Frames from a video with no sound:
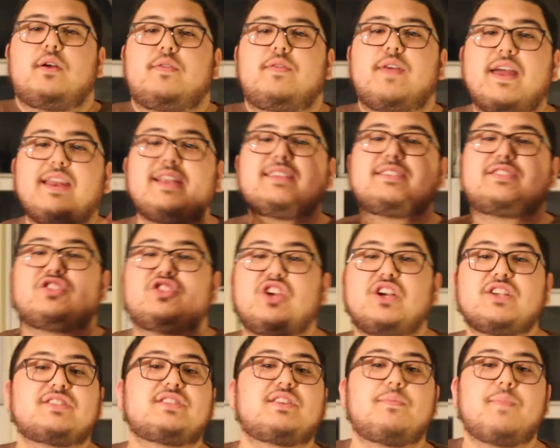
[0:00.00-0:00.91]
Then it's
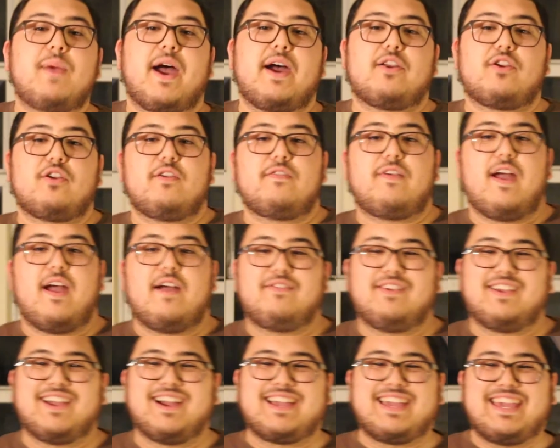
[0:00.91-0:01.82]
just a matter of
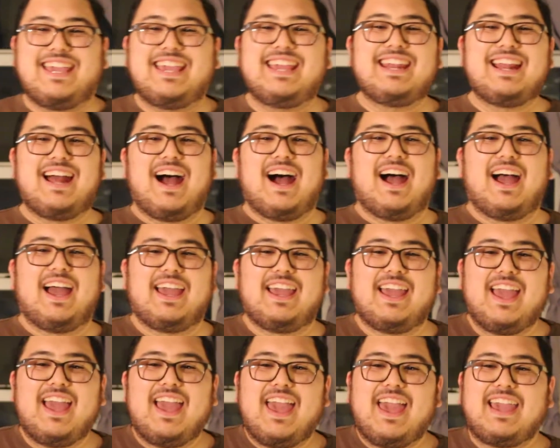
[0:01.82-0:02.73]
having a keen
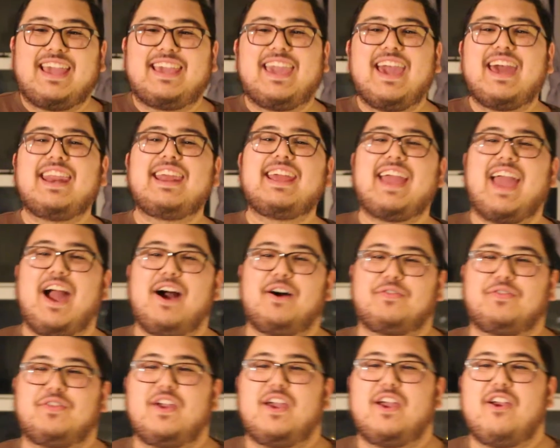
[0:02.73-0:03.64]
eye and getting
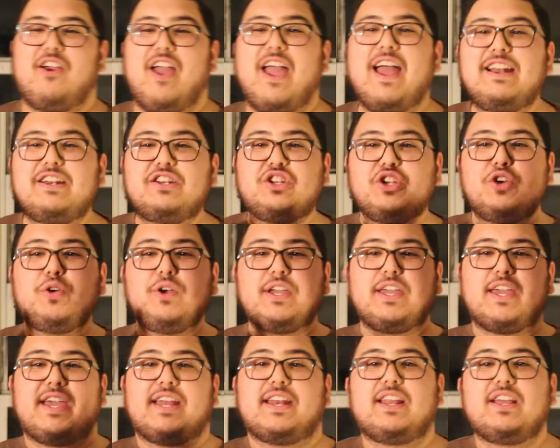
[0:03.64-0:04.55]
out there and
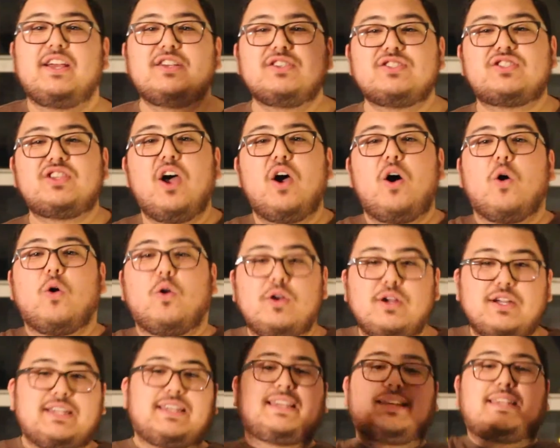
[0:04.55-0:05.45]
doing it.
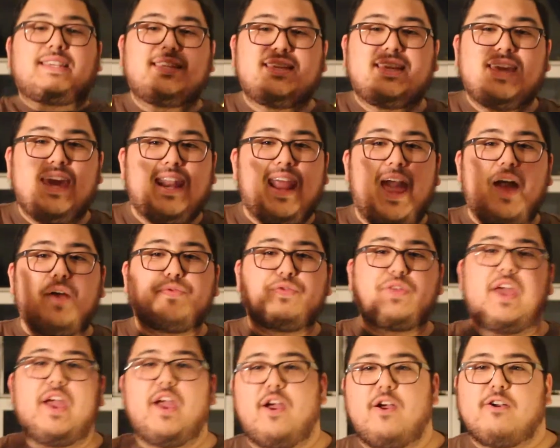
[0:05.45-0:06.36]
So, get
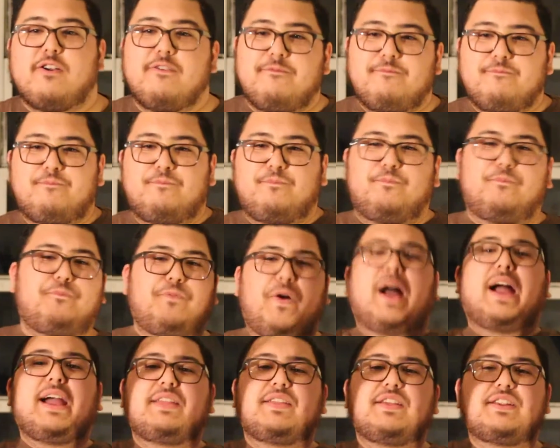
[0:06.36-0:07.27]
out there and
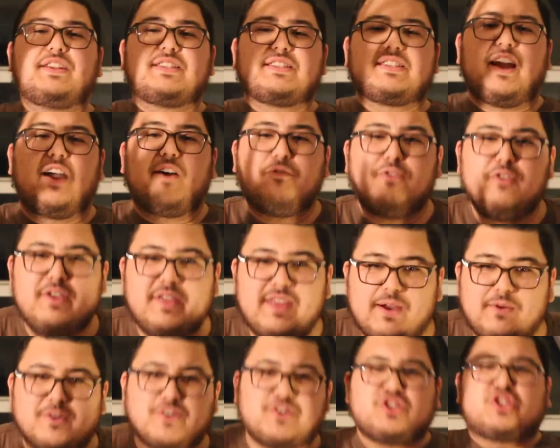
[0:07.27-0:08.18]
find the discovery
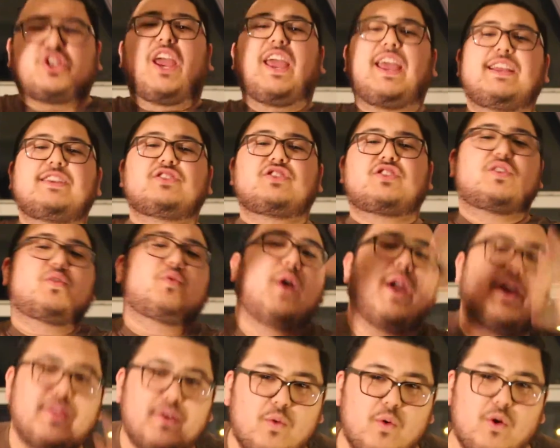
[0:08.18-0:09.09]
that will change the
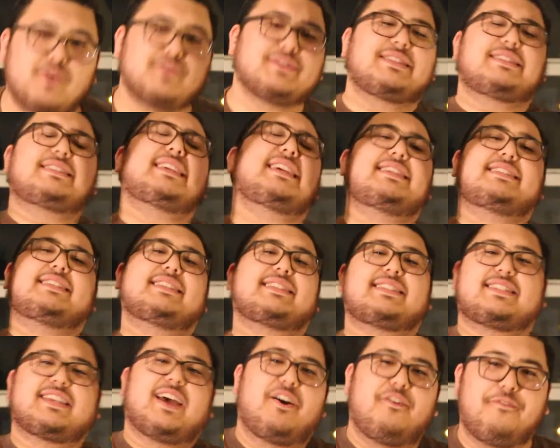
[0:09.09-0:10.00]
way the world sees
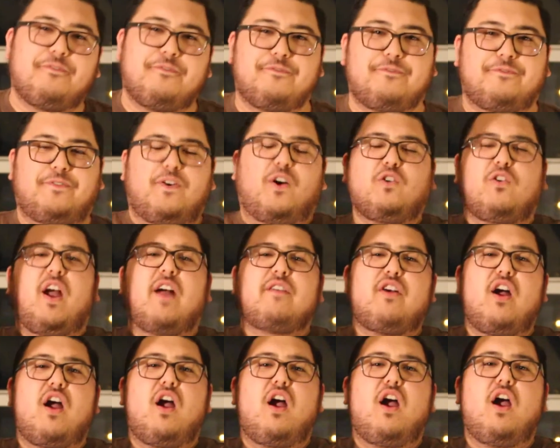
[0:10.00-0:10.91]
itself
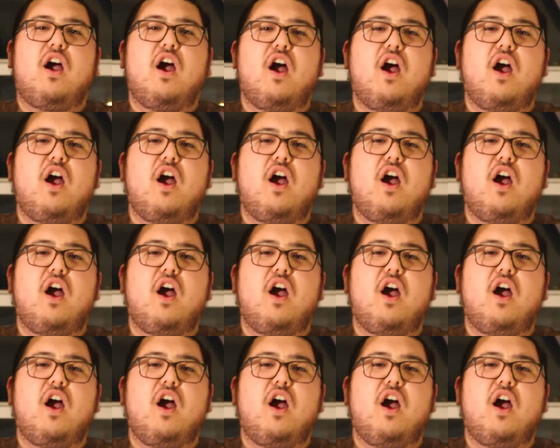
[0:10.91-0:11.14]
forever!